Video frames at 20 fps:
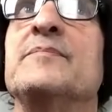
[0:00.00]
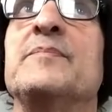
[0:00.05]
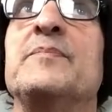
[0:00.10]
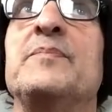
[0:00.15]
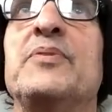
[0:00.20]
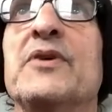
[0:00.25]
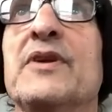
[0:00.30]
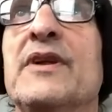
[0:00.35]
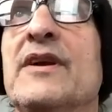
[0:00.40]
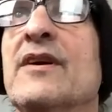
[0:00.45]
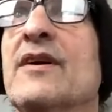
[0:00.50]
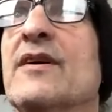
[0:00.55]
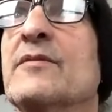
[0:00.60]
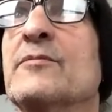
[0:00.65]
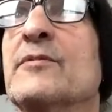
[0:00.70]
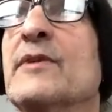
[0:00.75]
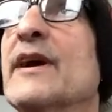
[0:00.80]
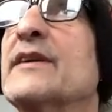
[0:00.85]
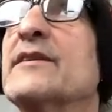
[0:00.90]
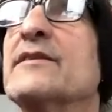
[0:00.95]
putting on
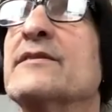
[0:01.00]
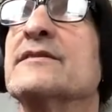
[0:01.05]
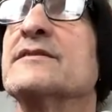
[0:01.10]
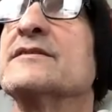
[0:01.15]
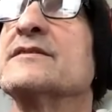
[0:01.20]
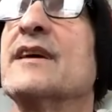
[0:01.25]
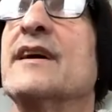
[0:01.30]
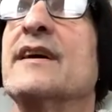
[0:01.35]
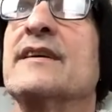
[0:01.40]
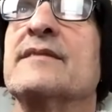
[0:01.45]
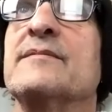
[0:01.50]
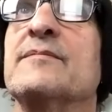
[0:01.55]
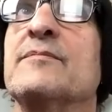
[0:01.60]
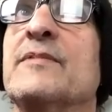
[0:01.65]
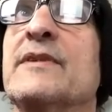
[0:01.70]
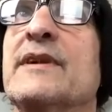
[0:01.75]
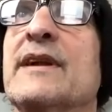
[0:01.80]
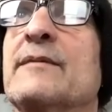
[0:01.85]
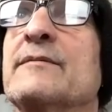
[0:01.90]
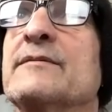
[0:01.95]
records like
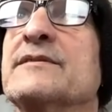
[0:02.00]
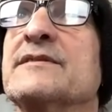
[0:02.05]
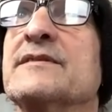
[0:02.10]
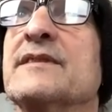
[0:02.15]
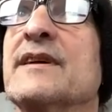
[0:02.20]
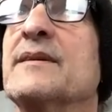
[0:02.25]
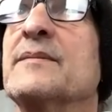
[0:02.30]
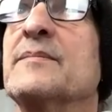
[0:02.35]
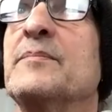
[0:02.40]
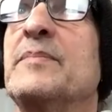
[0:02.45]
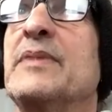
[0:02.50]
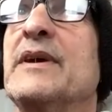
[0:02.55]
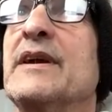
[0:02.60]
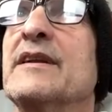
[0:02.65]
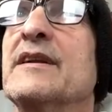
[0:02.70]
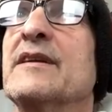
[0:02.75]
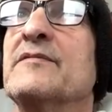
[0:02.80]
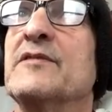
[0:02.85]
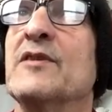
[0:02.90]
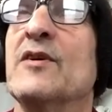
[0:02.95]
when I was like big
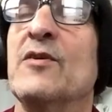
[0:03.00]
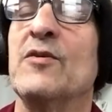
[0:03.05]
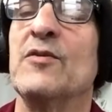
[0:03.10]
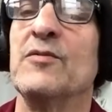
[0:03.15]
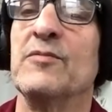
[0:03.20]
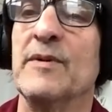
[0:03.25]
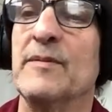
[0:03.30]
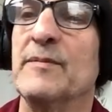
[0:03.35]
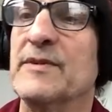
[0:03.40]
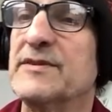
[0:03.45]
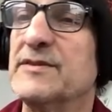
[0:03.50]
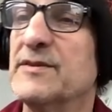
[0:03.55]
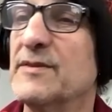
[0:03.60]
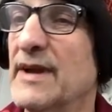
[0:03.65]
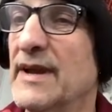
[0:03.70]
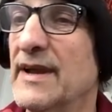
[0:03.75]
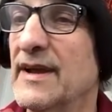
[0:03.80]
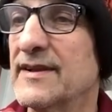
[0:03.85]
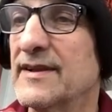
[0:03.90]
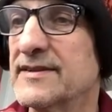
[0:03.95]
enough to hold one with 2
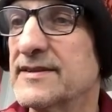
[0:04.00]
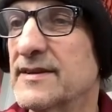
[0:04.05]
hands,